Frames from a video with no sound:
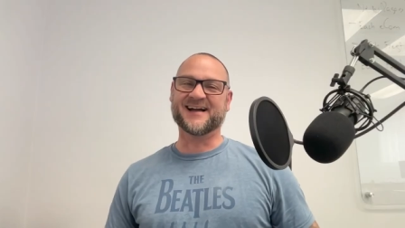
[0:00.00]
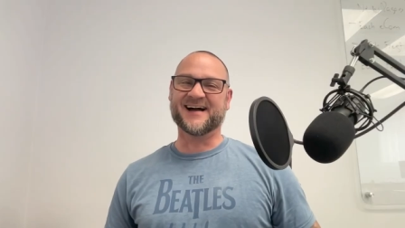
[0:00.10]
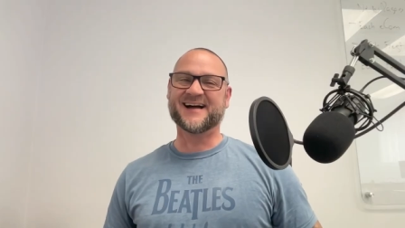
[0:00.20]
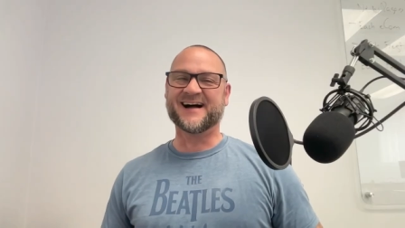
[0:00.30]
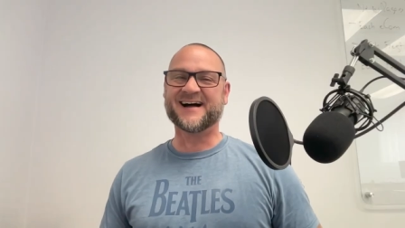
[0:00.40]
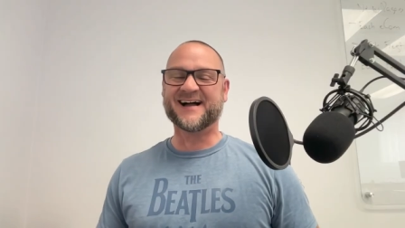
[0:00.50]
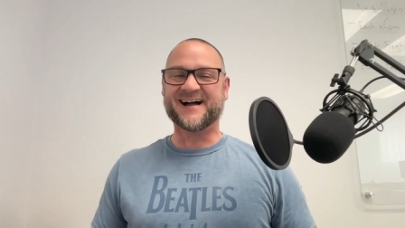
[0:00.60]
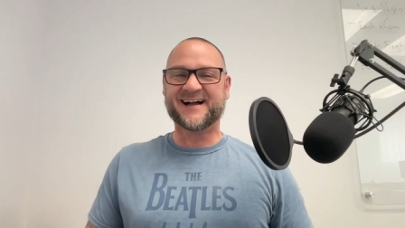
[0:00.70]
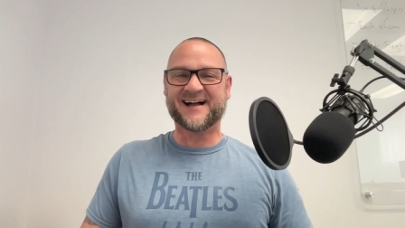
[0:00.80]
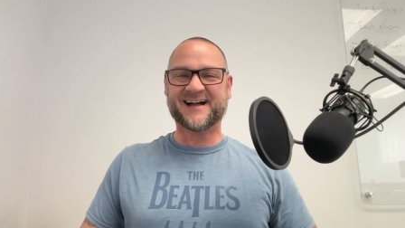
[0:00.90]
of you followed
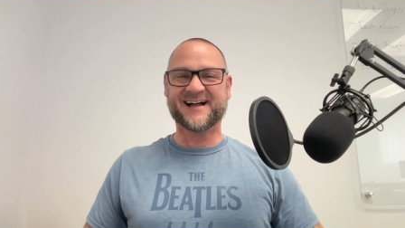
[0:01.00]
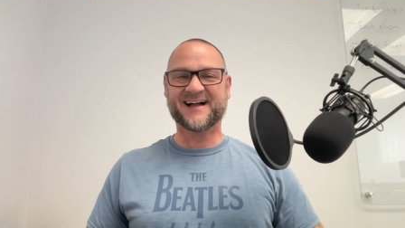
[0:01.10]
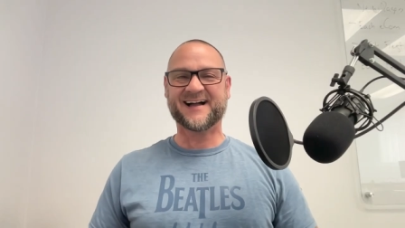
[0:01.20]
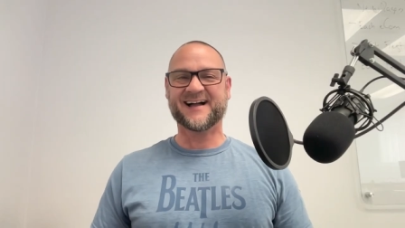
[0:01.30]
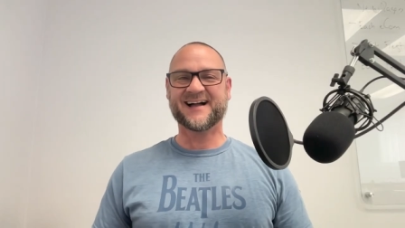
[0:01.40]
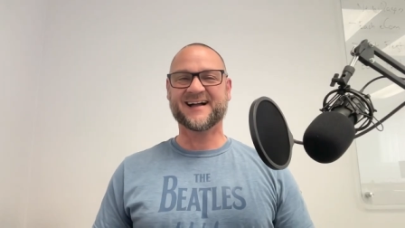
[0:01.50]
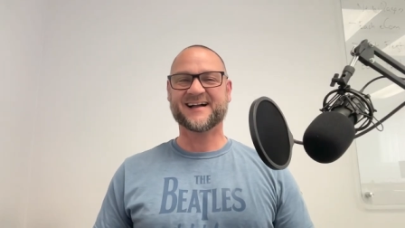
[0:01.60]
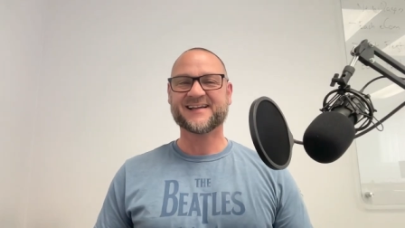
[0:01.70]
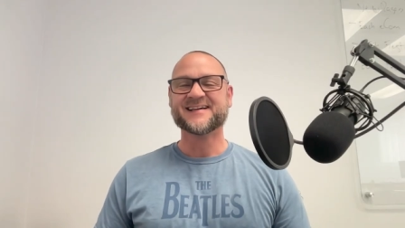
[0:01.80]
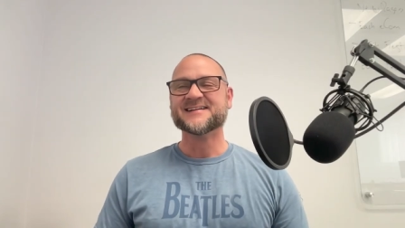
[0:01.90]
me in there.
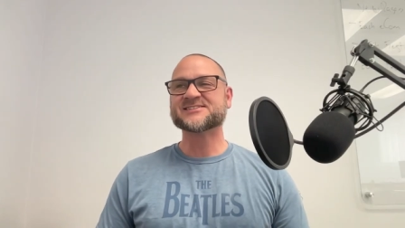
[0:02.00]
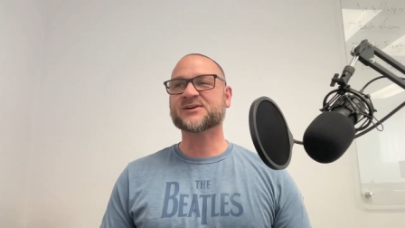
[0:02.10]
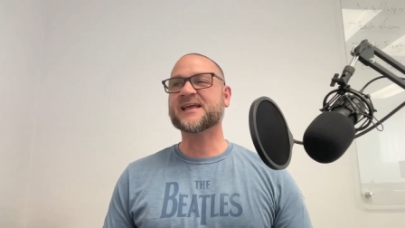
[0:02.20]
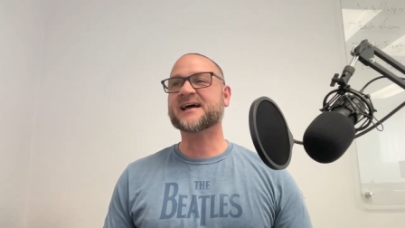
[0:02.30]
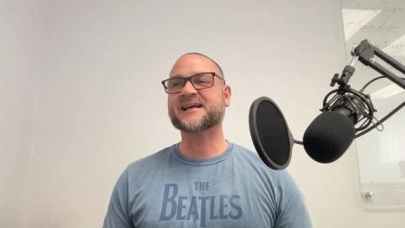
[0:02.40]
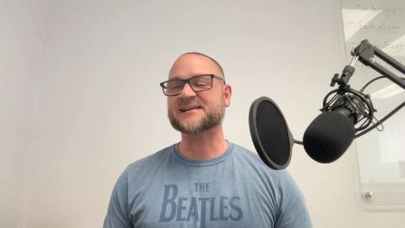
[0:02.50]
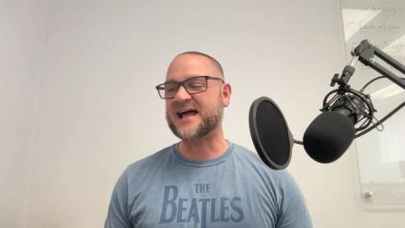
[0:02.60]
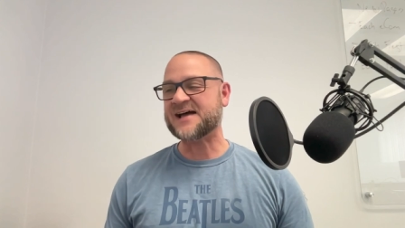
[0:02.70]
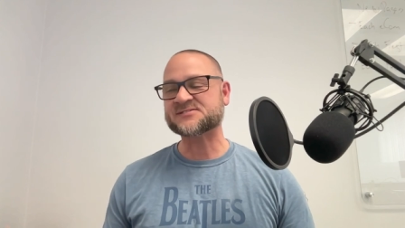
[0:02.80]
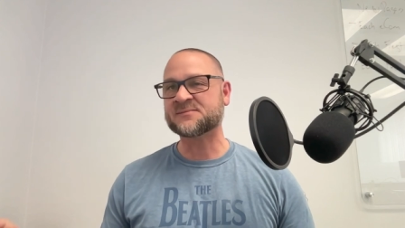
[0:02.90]
Okay. So yeah, cool. I
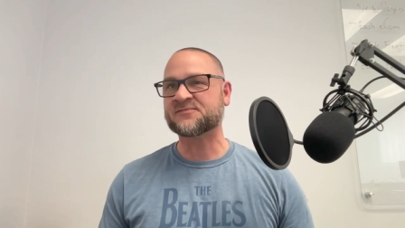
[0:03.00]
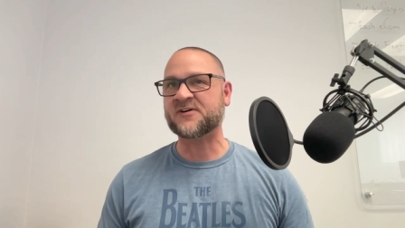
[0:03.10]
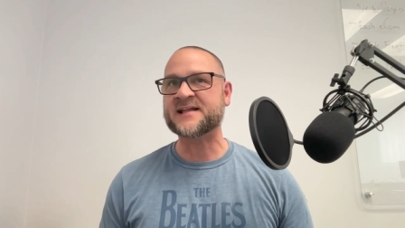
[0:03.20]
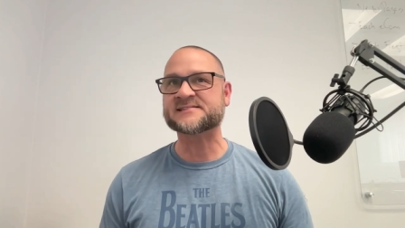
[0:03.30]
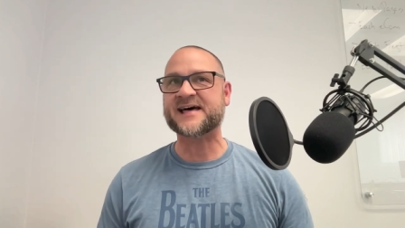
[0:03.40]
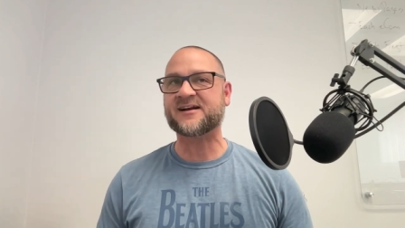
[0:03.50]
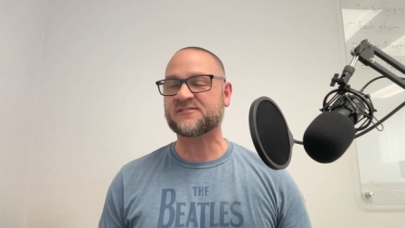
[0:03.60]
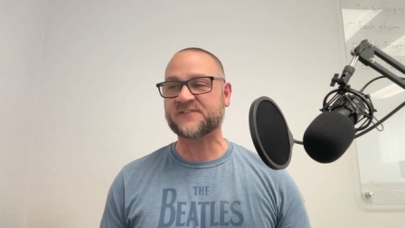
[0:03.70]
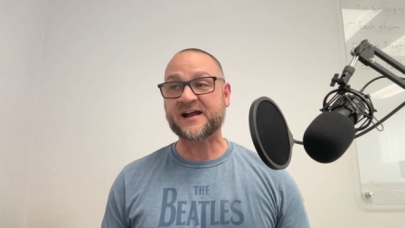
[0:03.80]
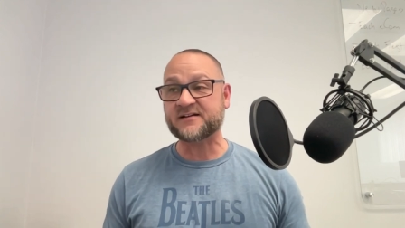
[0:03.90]
have some friends that are
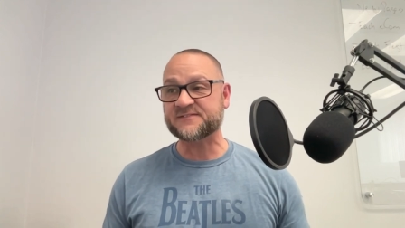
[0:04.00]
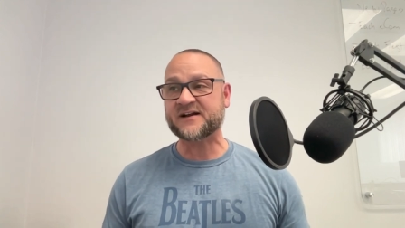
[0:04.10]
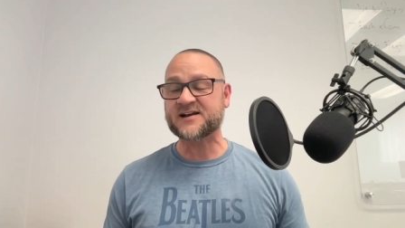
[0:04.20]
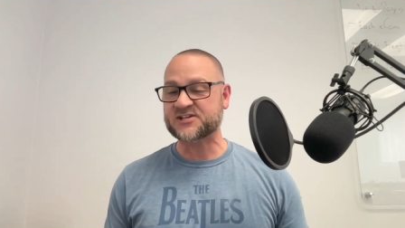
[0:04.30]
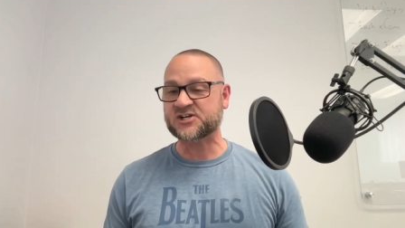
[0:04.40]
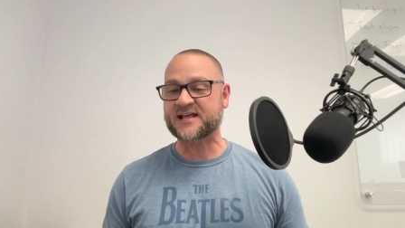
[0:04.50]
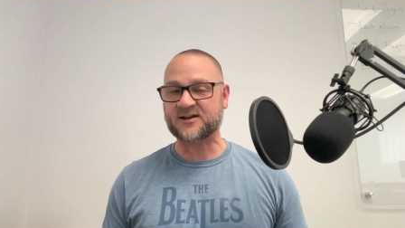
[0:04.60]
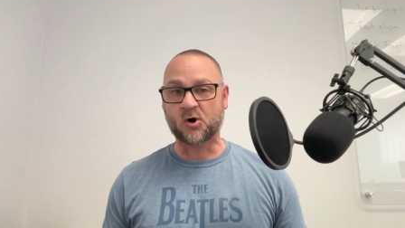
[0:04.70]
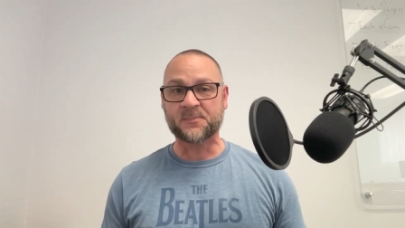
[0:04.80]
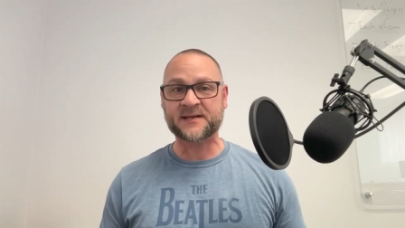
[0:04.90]
very, very good at
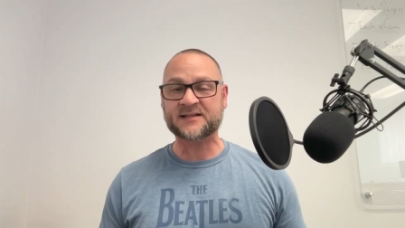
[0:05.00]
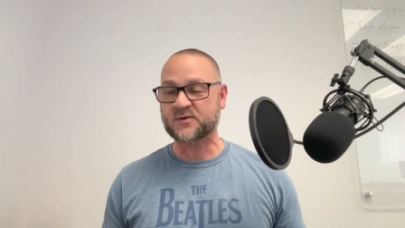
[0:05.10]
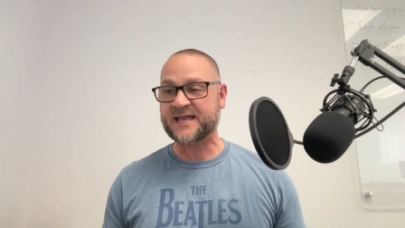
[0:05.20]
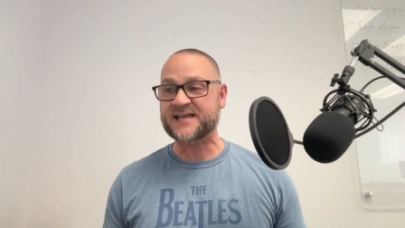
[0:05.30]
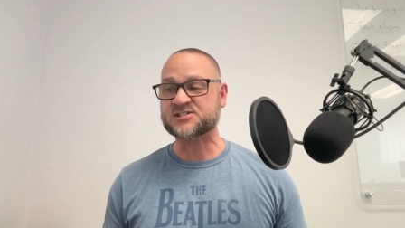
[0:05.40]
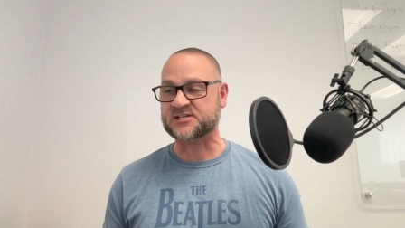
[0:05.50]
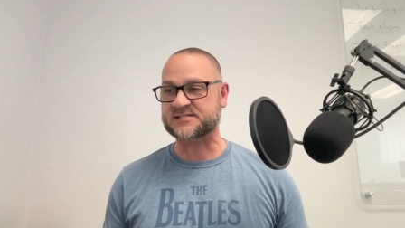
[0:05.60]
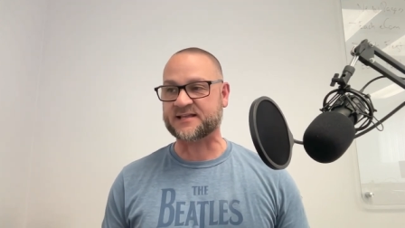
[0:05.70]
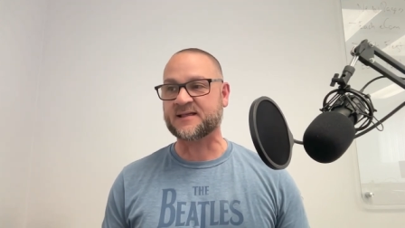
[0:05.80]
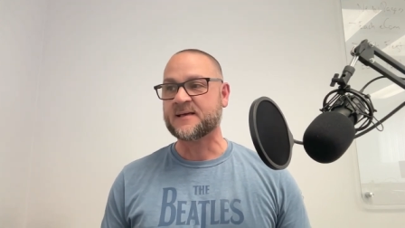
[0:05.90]
opening locations,
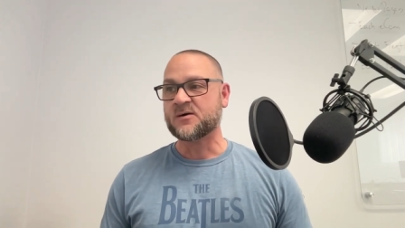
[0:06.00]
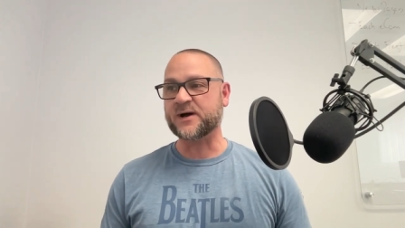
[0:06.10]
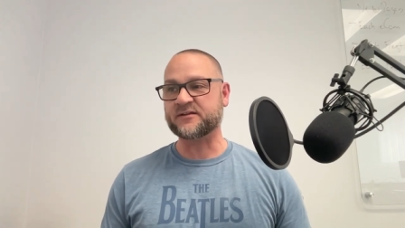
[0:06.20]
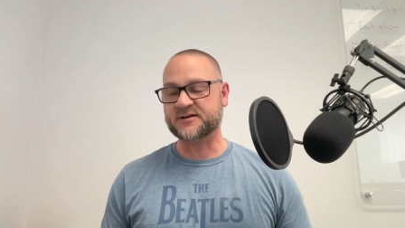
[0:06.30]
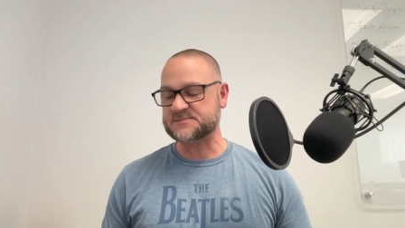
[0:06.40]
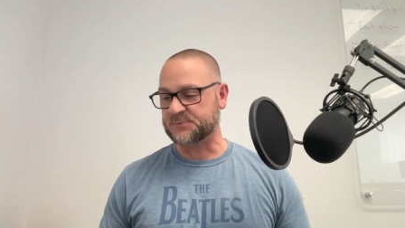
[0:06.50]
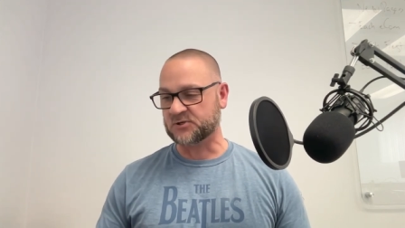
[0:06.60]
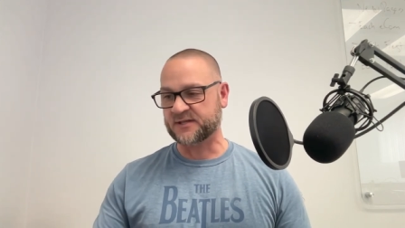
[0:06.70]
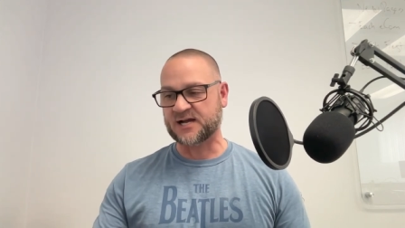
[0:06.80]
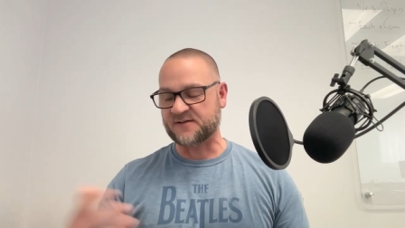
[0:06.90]
and whether it's
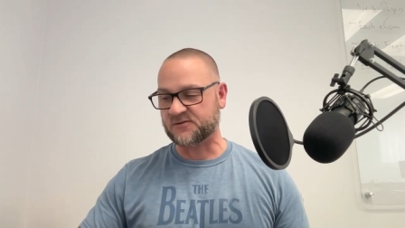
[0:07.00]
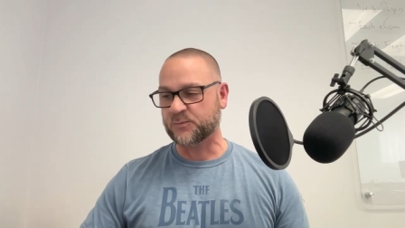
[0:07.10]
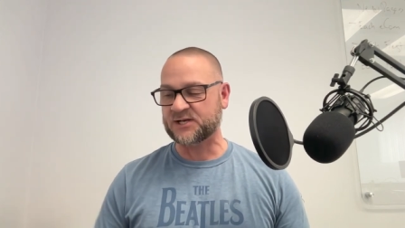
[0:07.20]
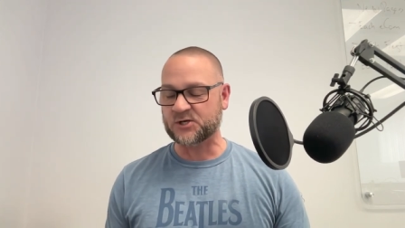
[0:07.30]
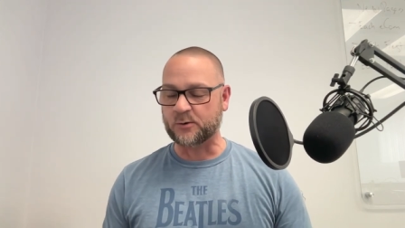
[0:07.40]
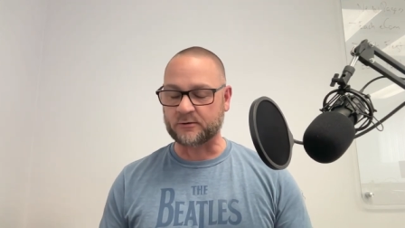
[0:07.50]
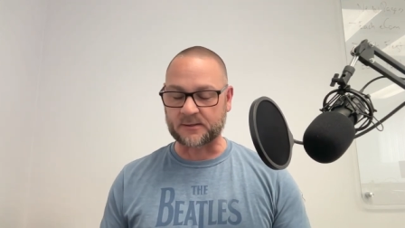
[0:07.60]
pulling off a window or a